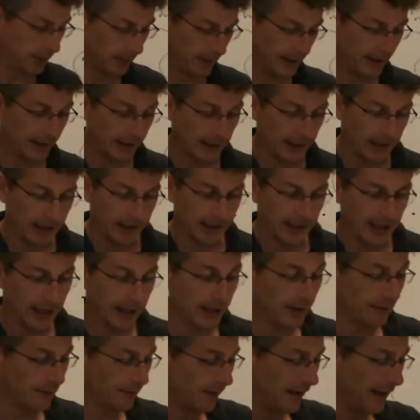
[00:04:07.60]
me
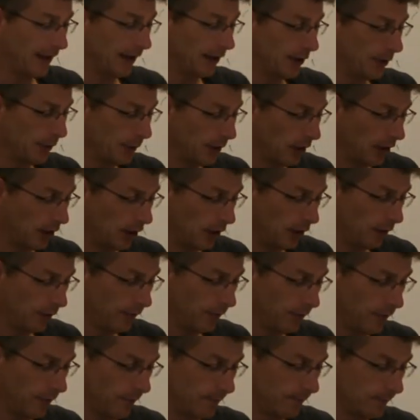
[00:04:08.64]
a value
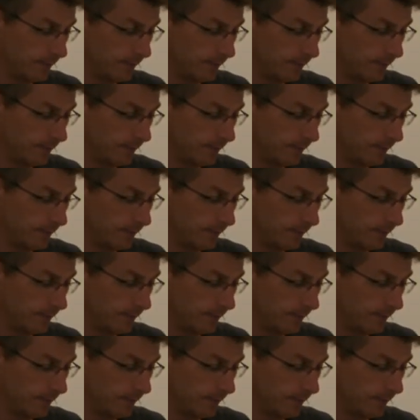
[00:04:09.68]
of